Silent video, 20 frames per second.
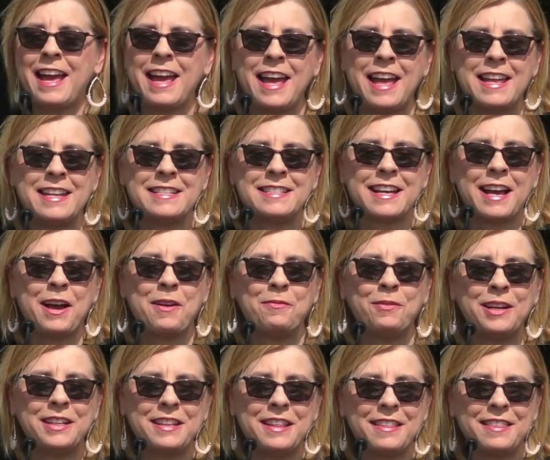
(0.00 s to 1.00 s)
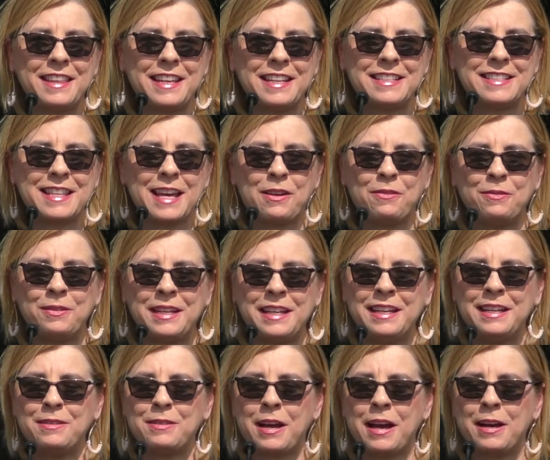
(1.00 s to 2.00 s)
And um, one of the things that
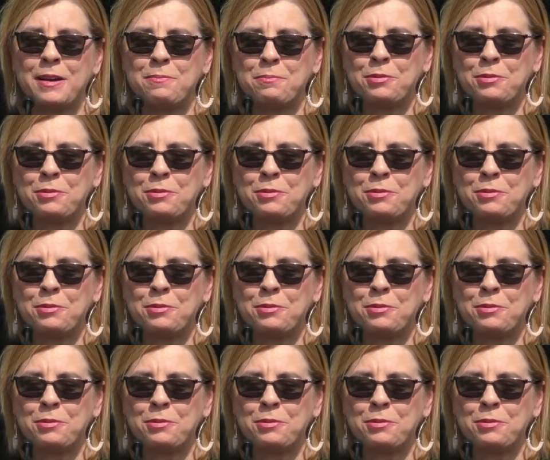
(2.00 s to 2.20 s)
we uh,